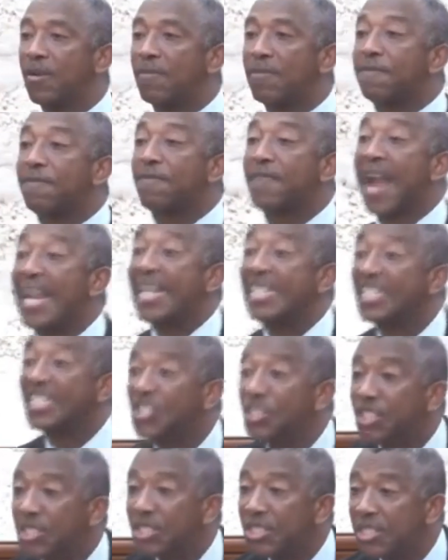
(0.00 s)

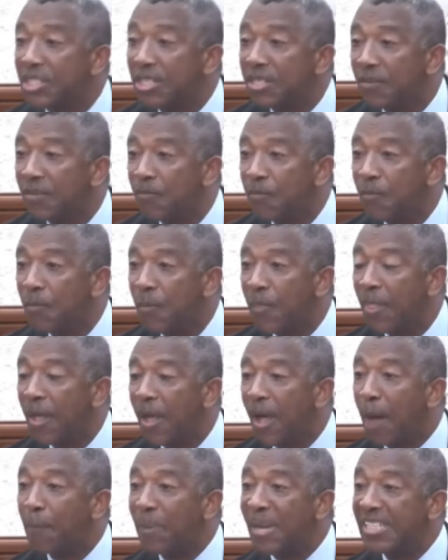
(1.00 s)
French.
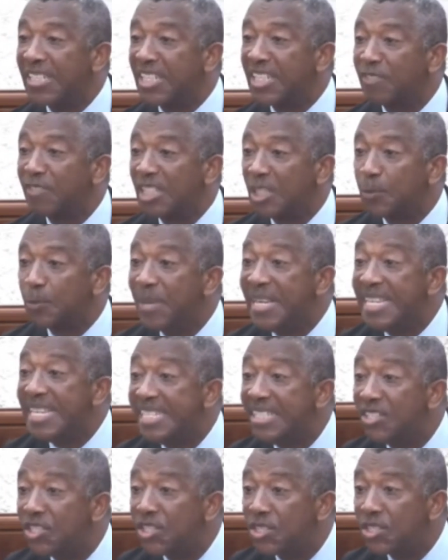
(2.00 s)
A place of
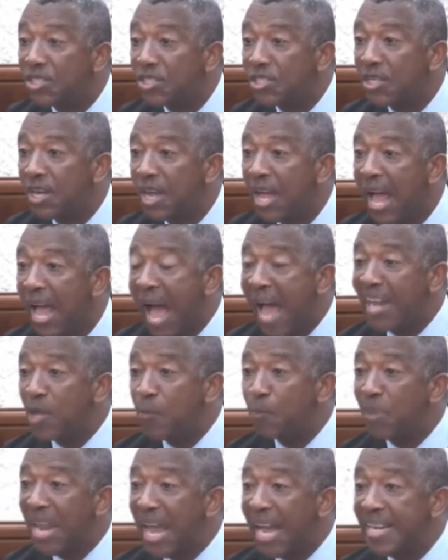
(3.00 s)
speech. And
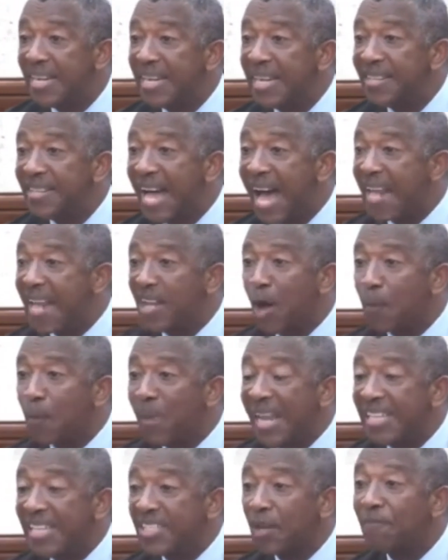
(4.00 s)
implied in that, a
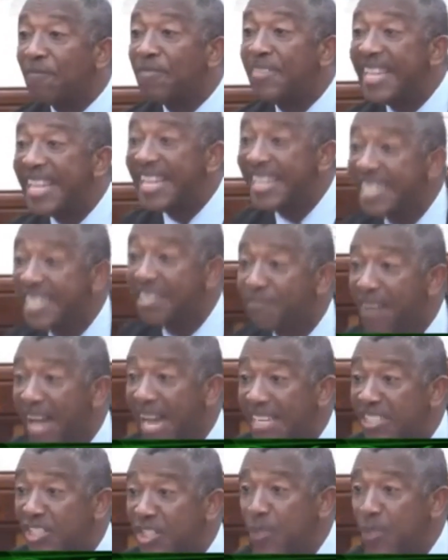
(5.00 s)
place of dignified